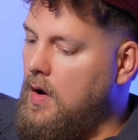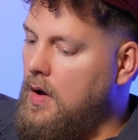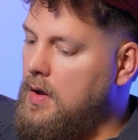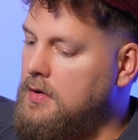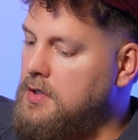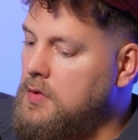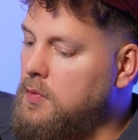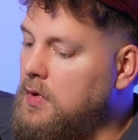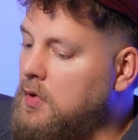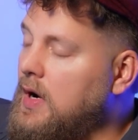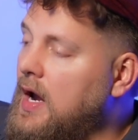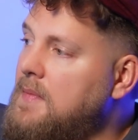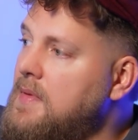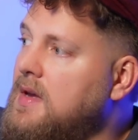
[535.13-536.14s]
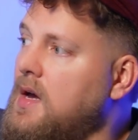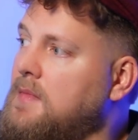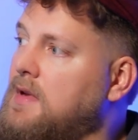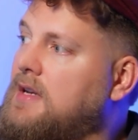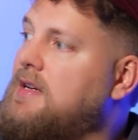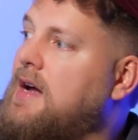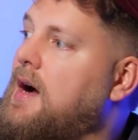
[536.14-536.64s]
you regret
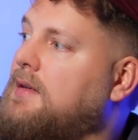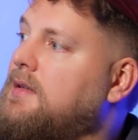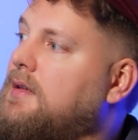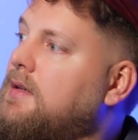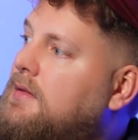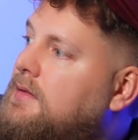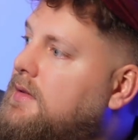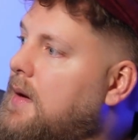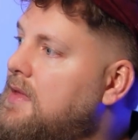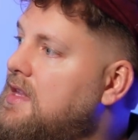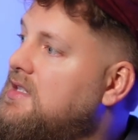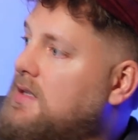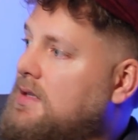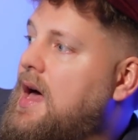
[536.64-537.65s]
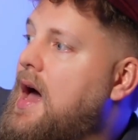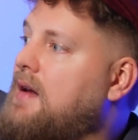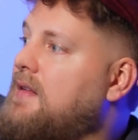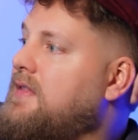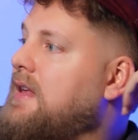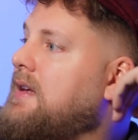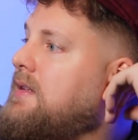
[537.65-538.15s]
becoming a doctor? I mean, these are a lot
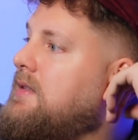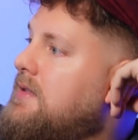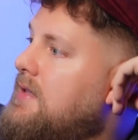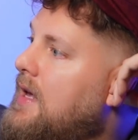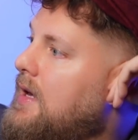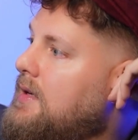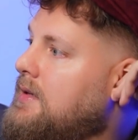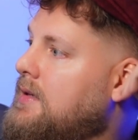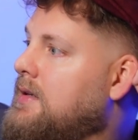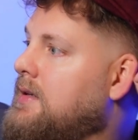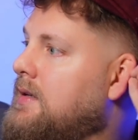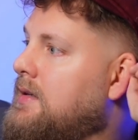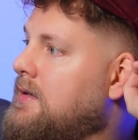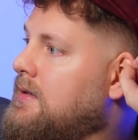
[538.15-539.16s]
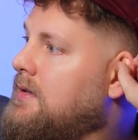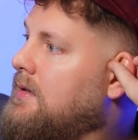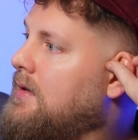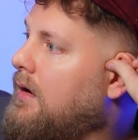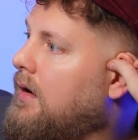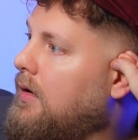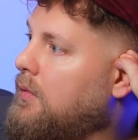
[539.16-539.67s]
of things that
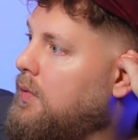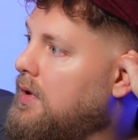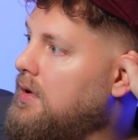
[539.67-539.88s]
are real